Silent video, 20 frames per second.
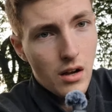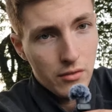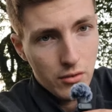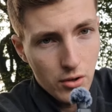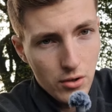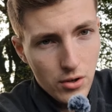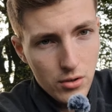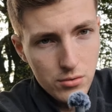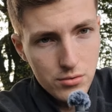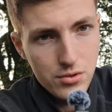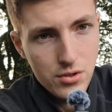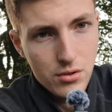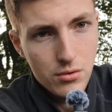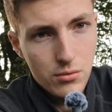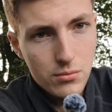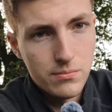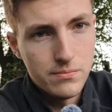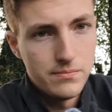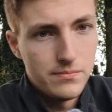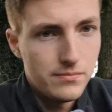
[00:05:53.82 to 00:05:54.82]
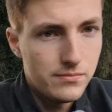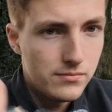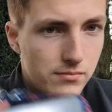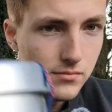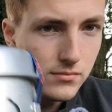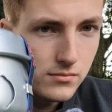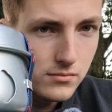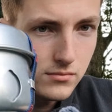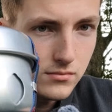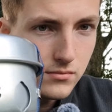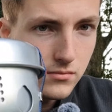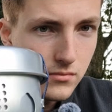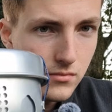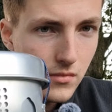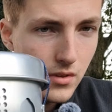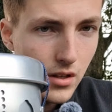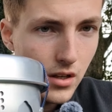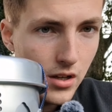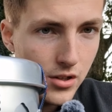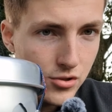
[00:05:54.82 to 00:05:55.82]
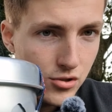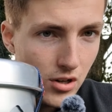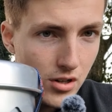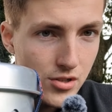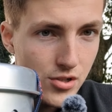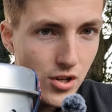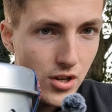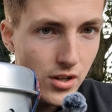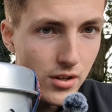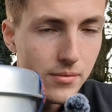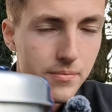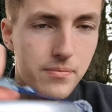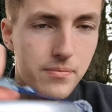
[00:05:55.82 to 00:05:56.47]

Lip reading: gone old school. A Trangia.